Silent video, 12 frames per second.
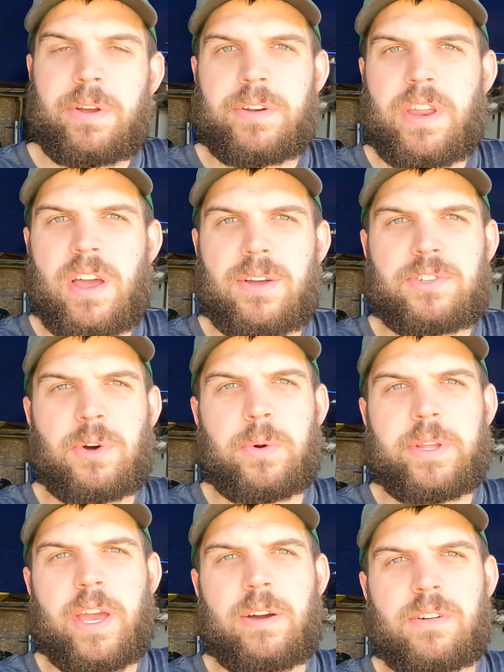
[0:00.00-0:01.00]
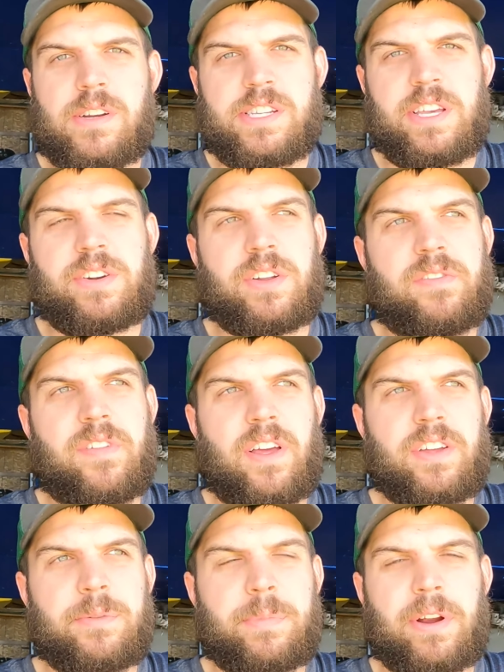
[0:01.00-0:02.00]
we are now 20 hours in on
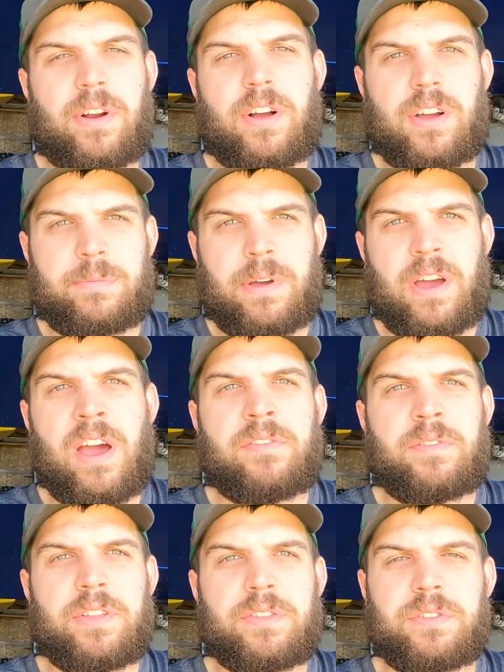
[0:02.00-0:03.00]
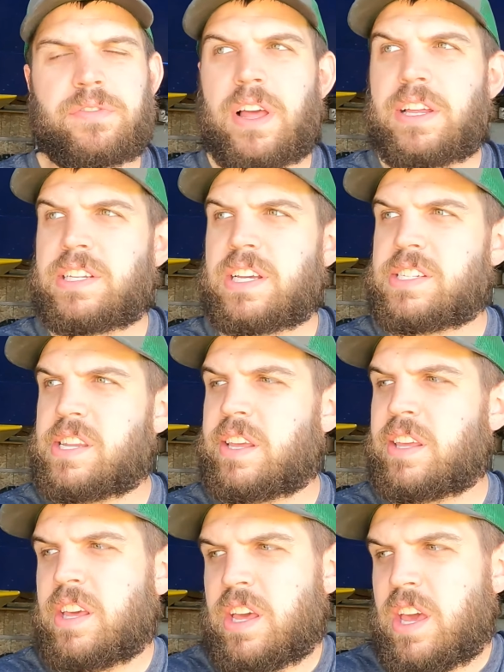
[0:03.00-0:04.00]
flying the Bearhawk, about halfway through flight
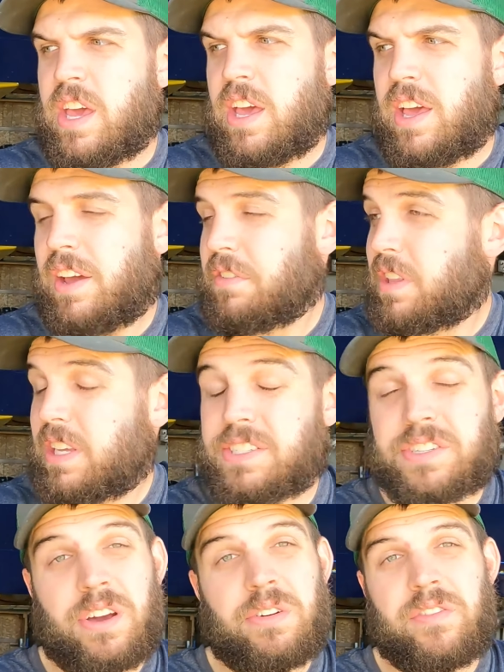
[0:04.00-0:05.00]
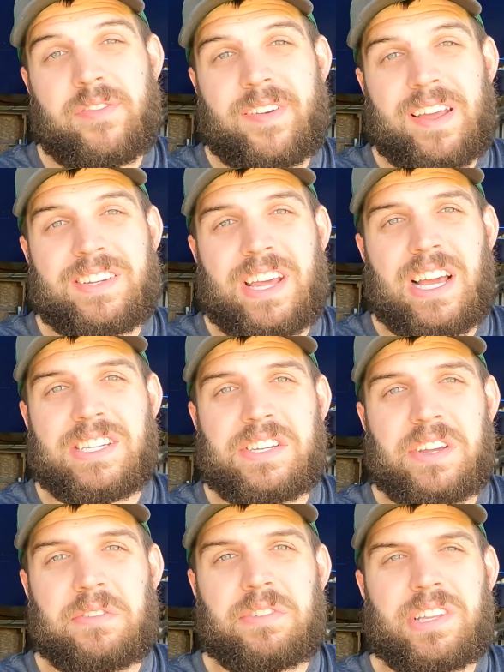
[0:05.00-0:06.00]
testing. Everything is going
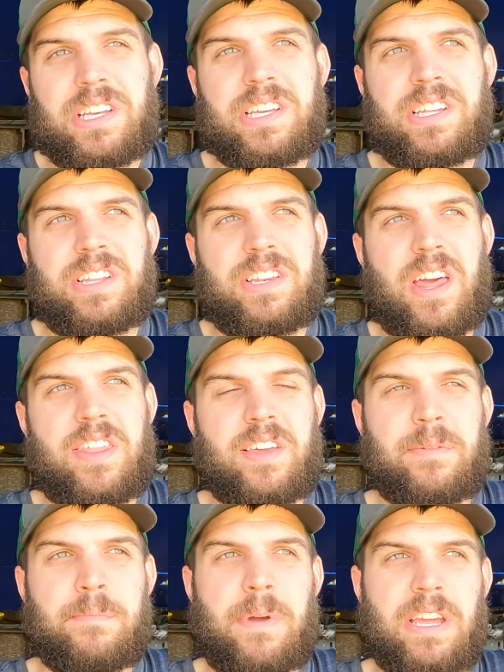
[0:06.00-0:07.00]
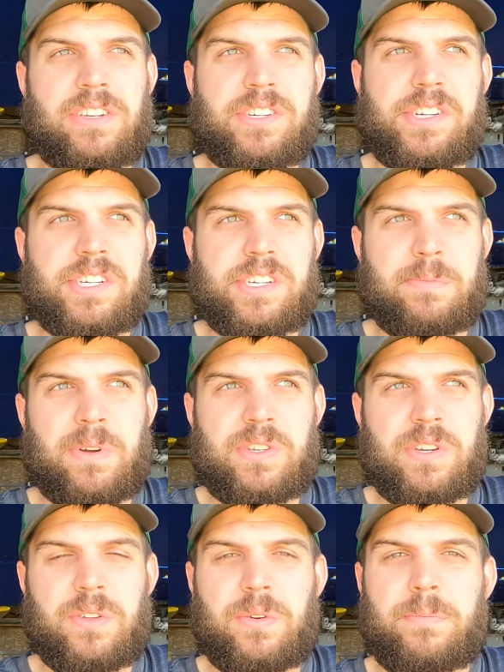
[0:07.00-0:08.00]
fantastic, really. Nothing major, just a
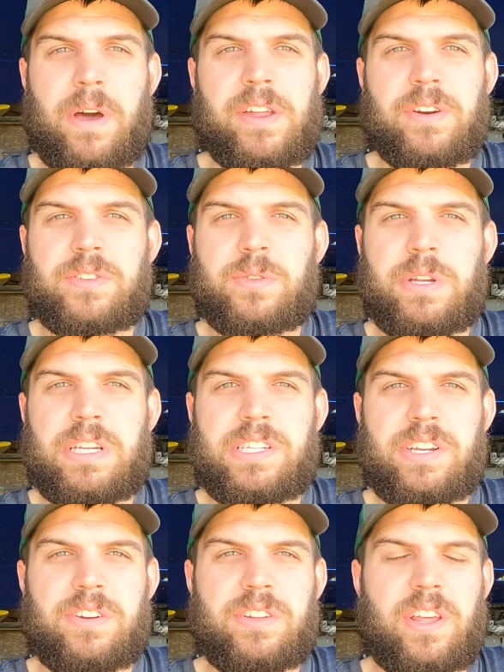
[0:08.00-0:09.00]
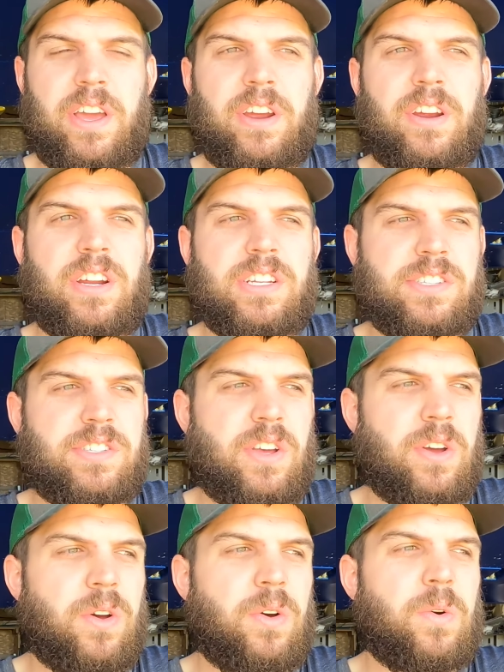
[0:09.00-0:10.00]
bunch of little minor tweaks here and there. And
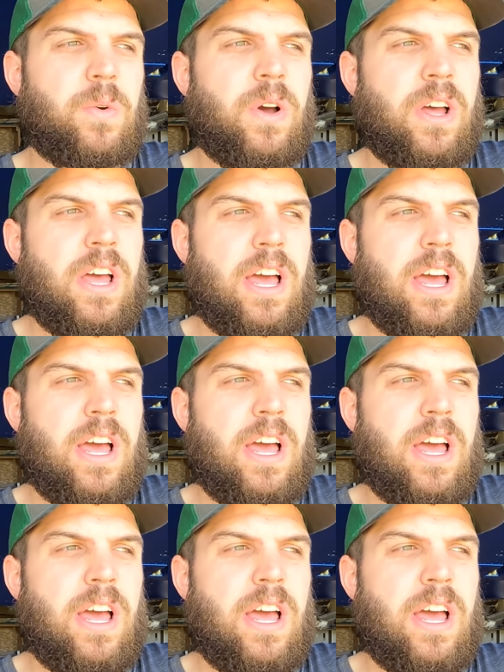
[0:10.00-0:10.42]
so,